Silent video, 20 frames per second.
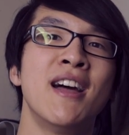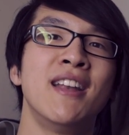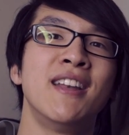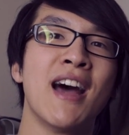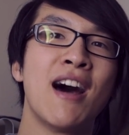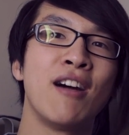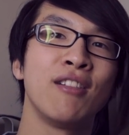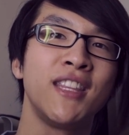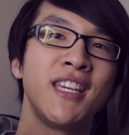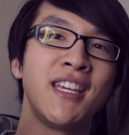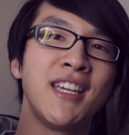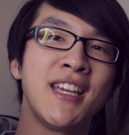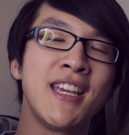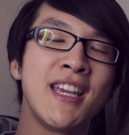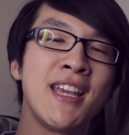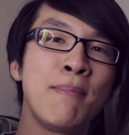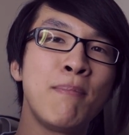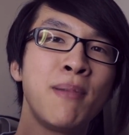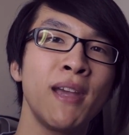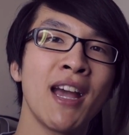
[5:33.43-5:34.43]
Now the
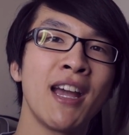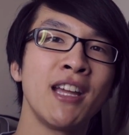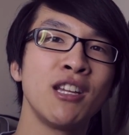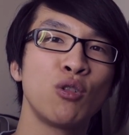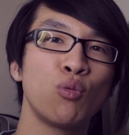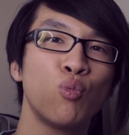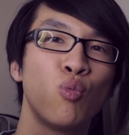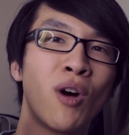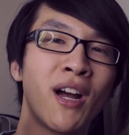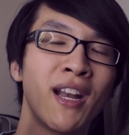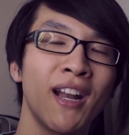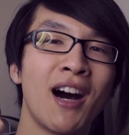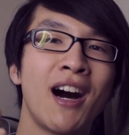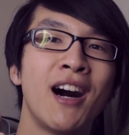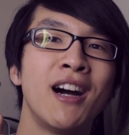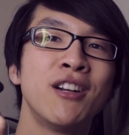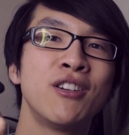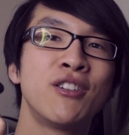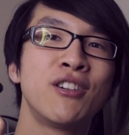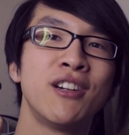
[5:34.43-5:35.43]

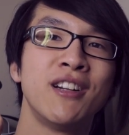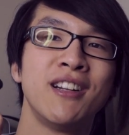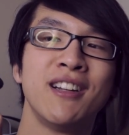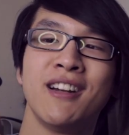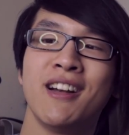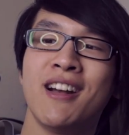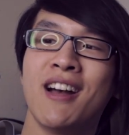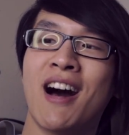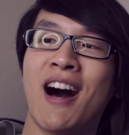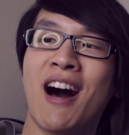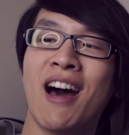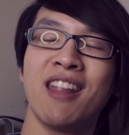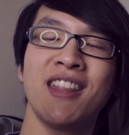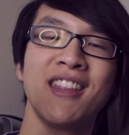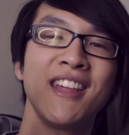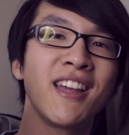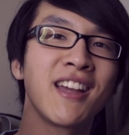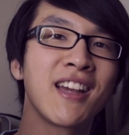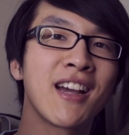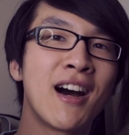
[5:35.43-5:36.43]
EPH-100 I
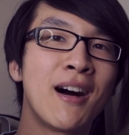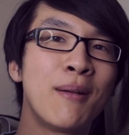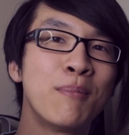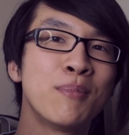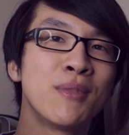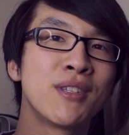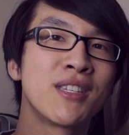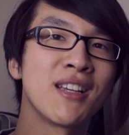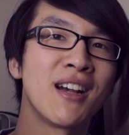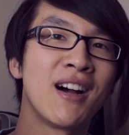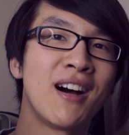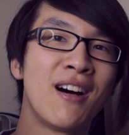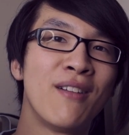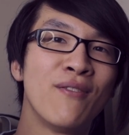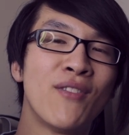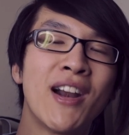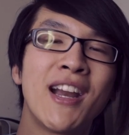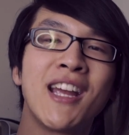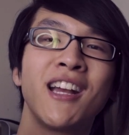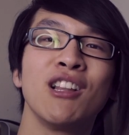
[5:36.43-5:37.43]
think comes
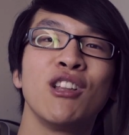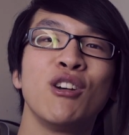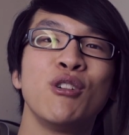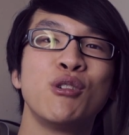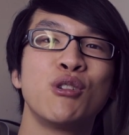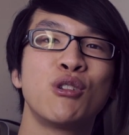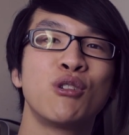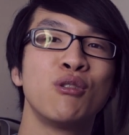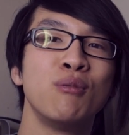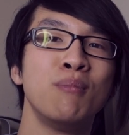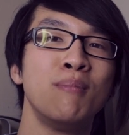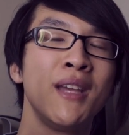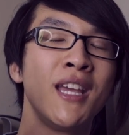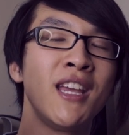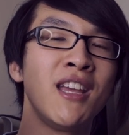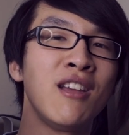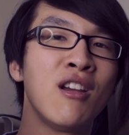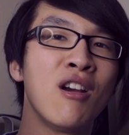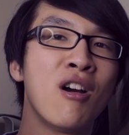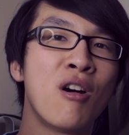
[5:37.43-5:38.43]
very close to
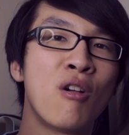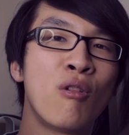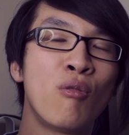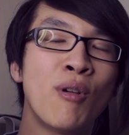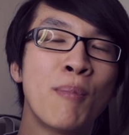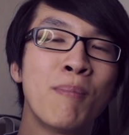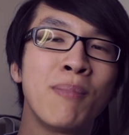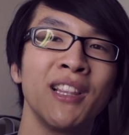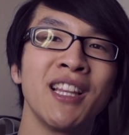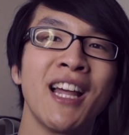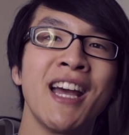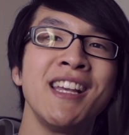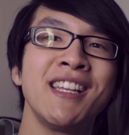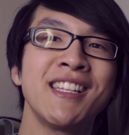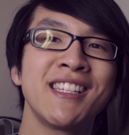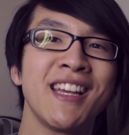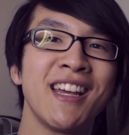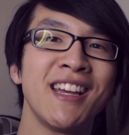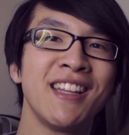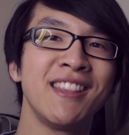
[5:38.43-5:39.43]
me
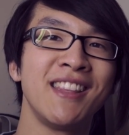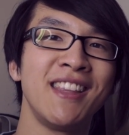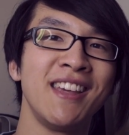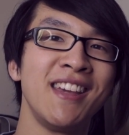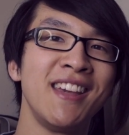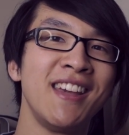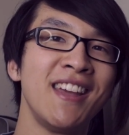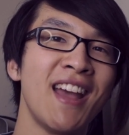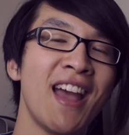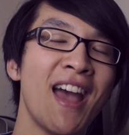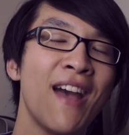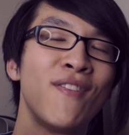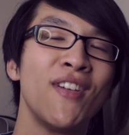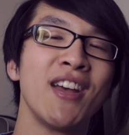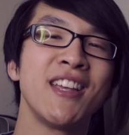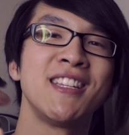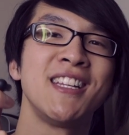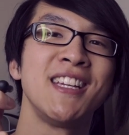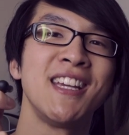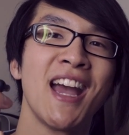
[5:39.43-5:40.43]
replacing the
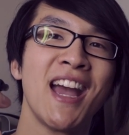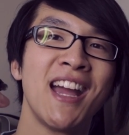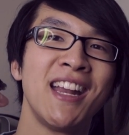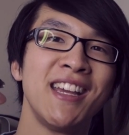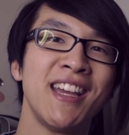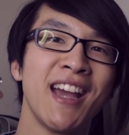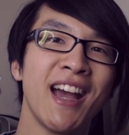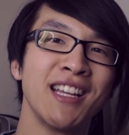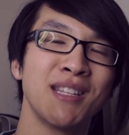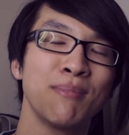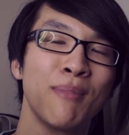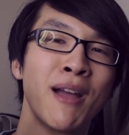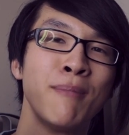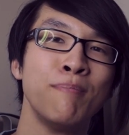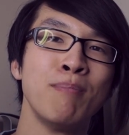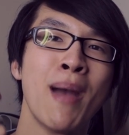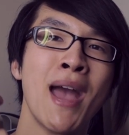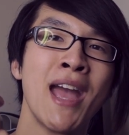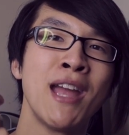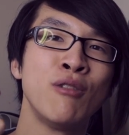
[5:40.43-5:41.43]
FXT80 as my
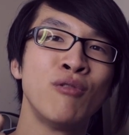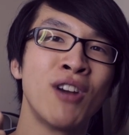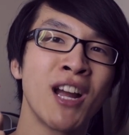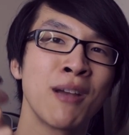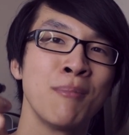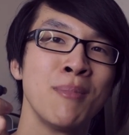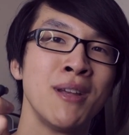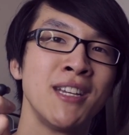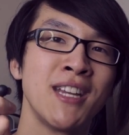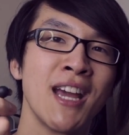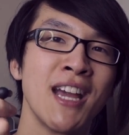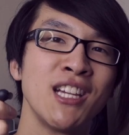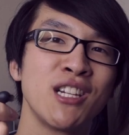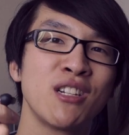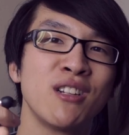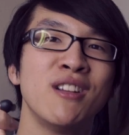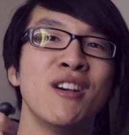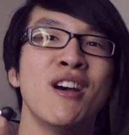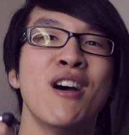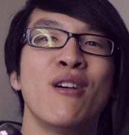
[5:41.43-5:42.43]
main
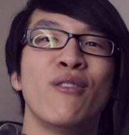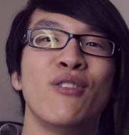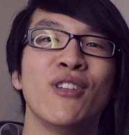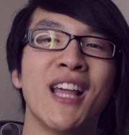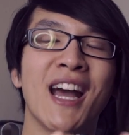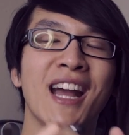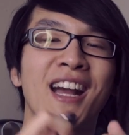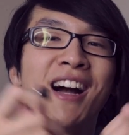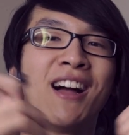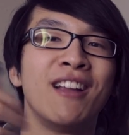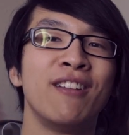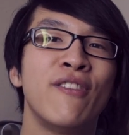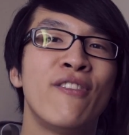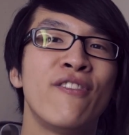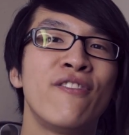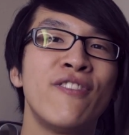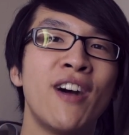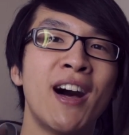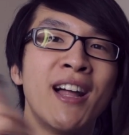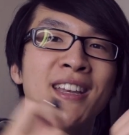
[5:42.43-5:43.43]
recommendation for that kind of
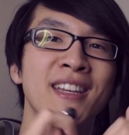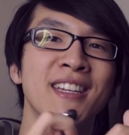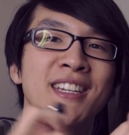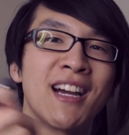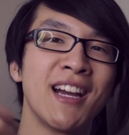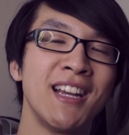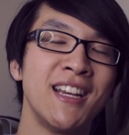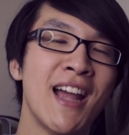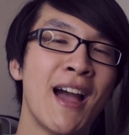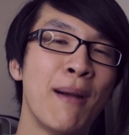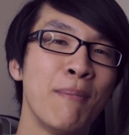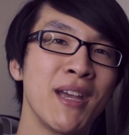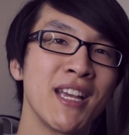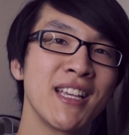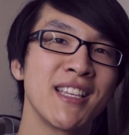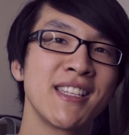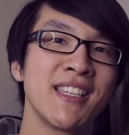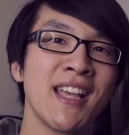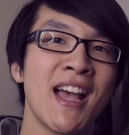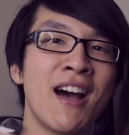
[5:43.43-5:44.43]
fun,
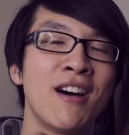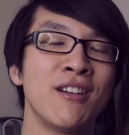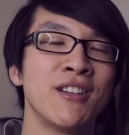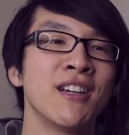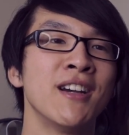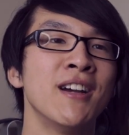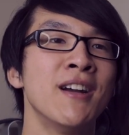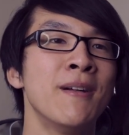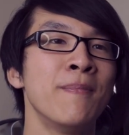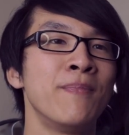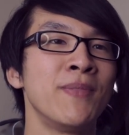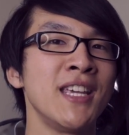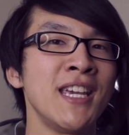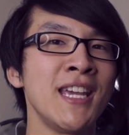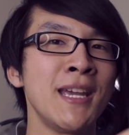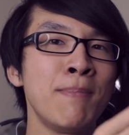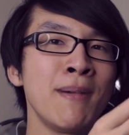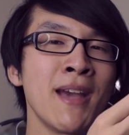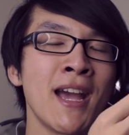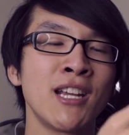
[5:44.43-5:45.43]
dynamic sound. The
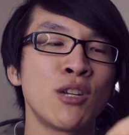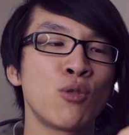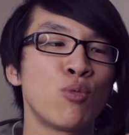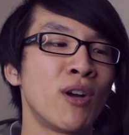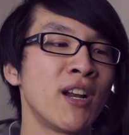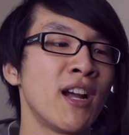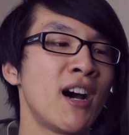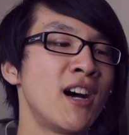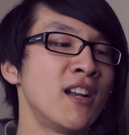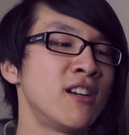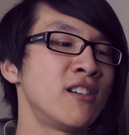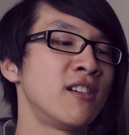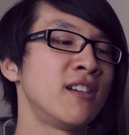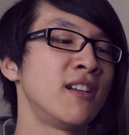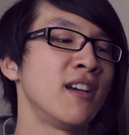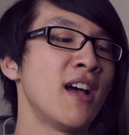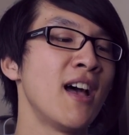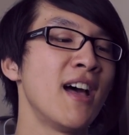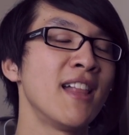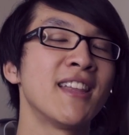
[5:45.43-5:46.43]

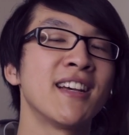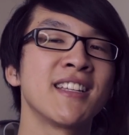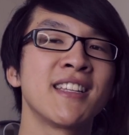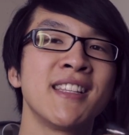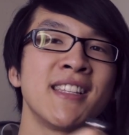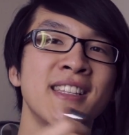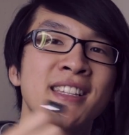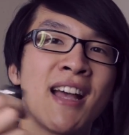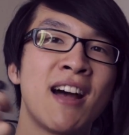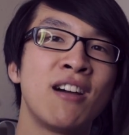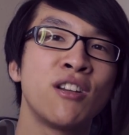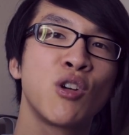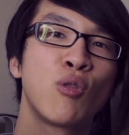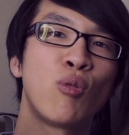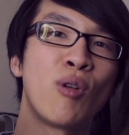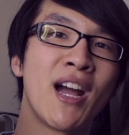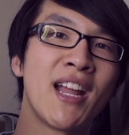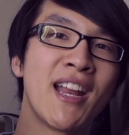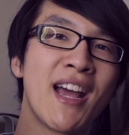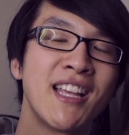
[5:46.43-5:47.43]
EPH-100 doesn't sound
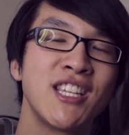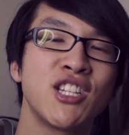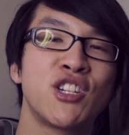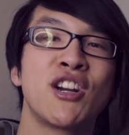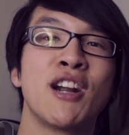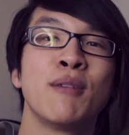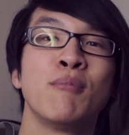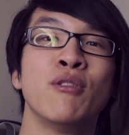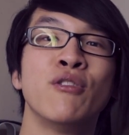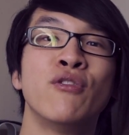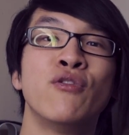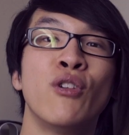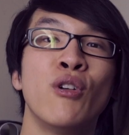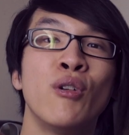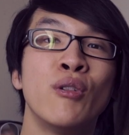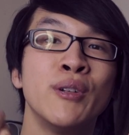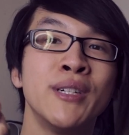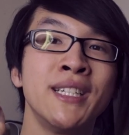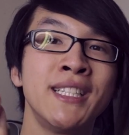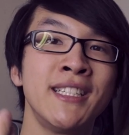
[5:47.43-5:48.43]
quite as treble
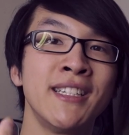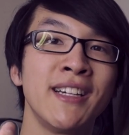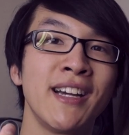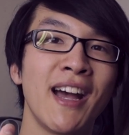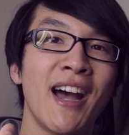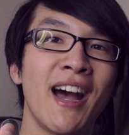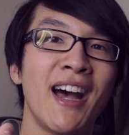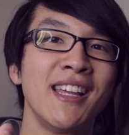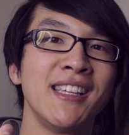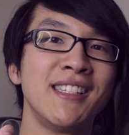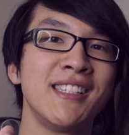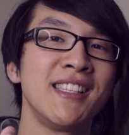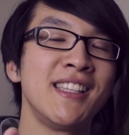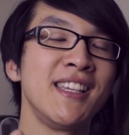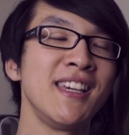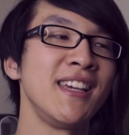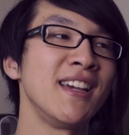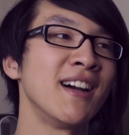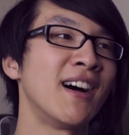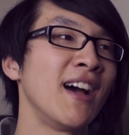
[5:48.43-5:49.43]
forward as
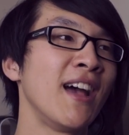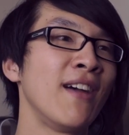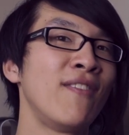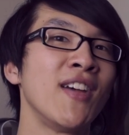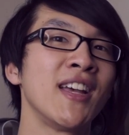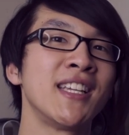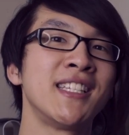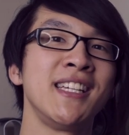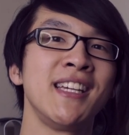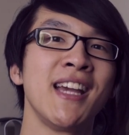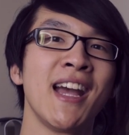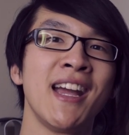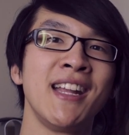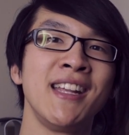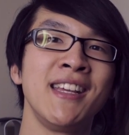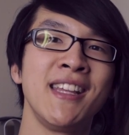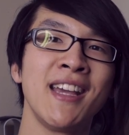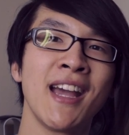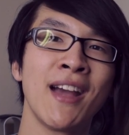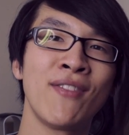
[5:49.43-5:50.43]
the
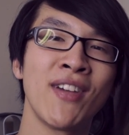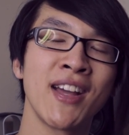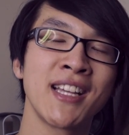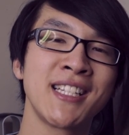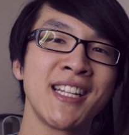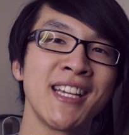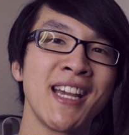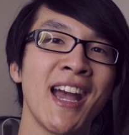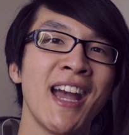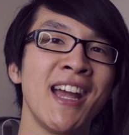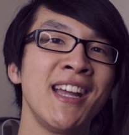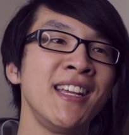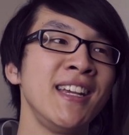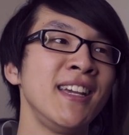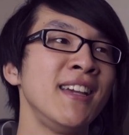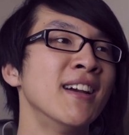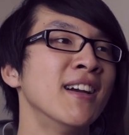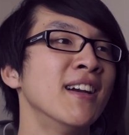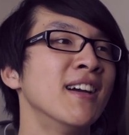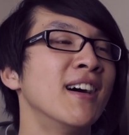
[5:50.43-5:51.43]
FXT80. The
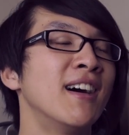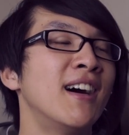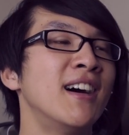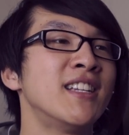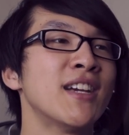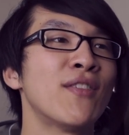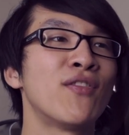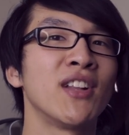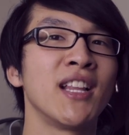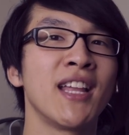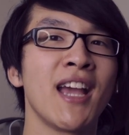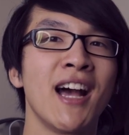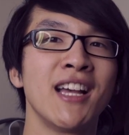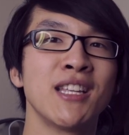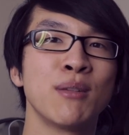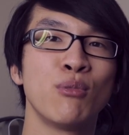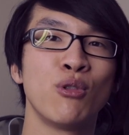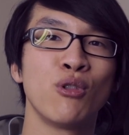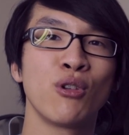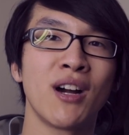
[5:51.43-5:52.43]
FXT80 definitely
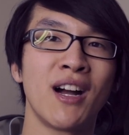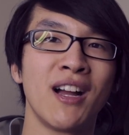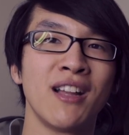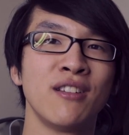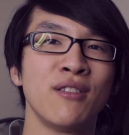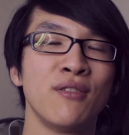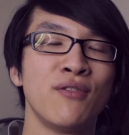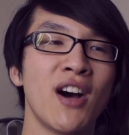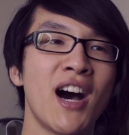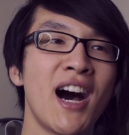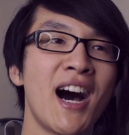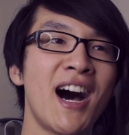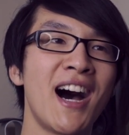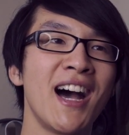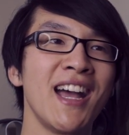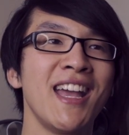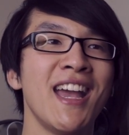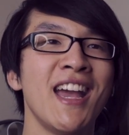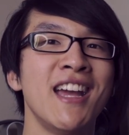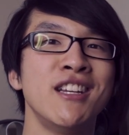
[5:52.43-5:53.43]
has more kind of
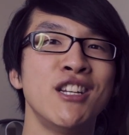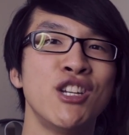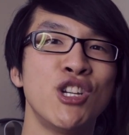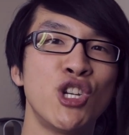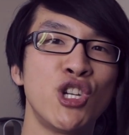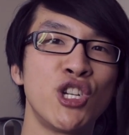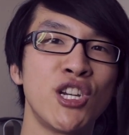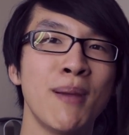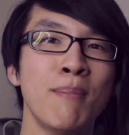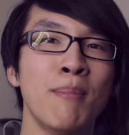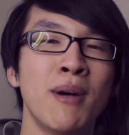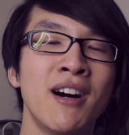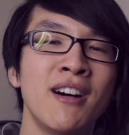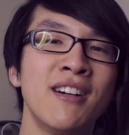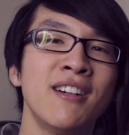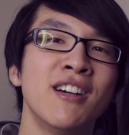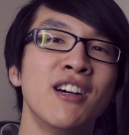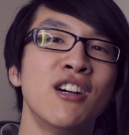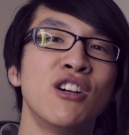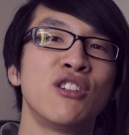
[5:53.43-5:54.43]
high-end
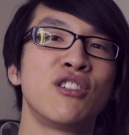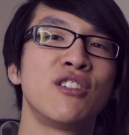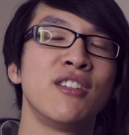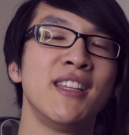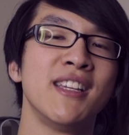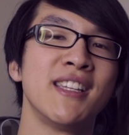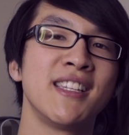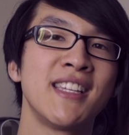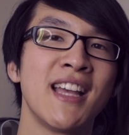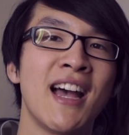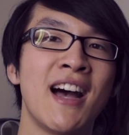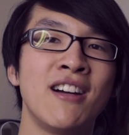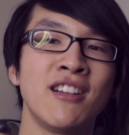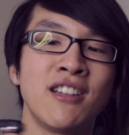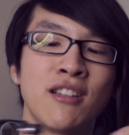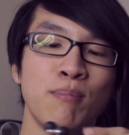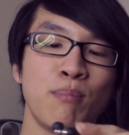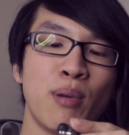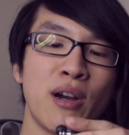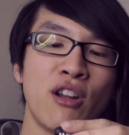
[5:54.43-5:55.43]
shimmer to the
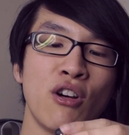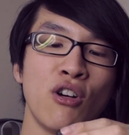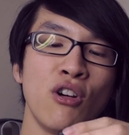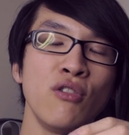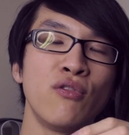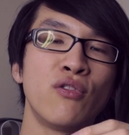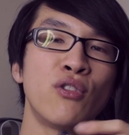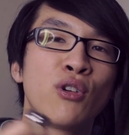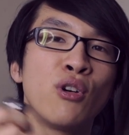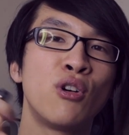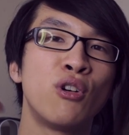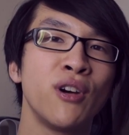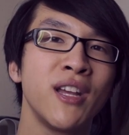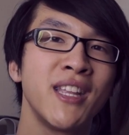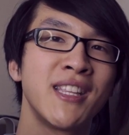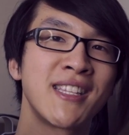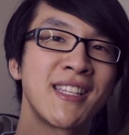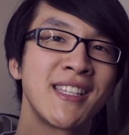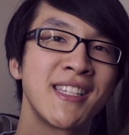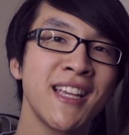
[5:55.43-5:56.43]
sound, but overall
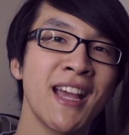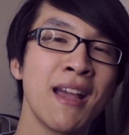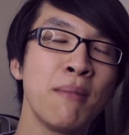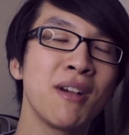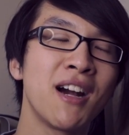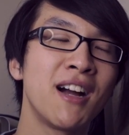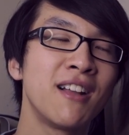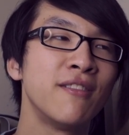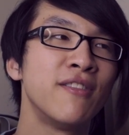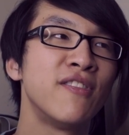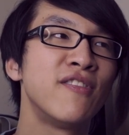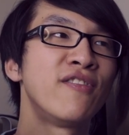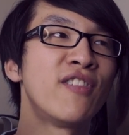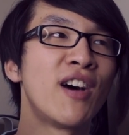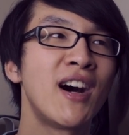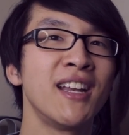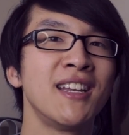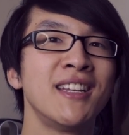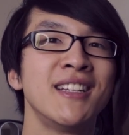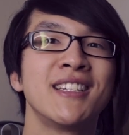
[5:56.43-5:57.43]
it's the same kind of
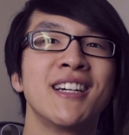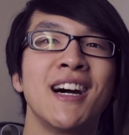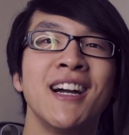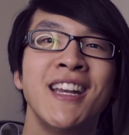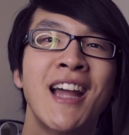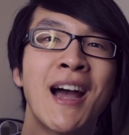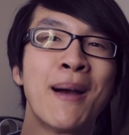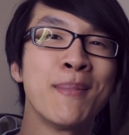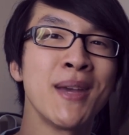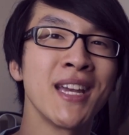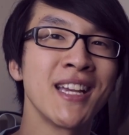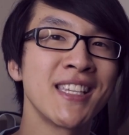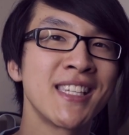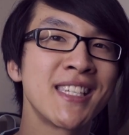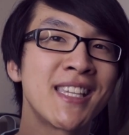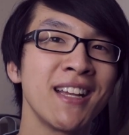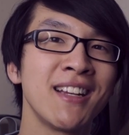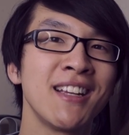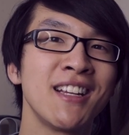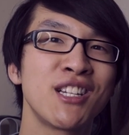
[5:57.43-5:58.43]
fun, dynamic
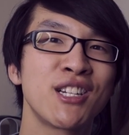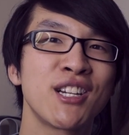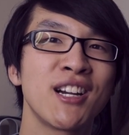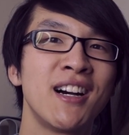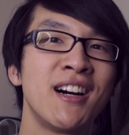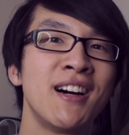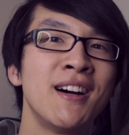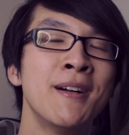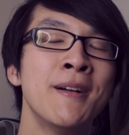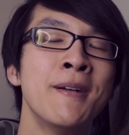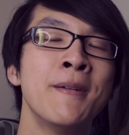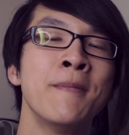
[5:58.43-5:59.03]
signature.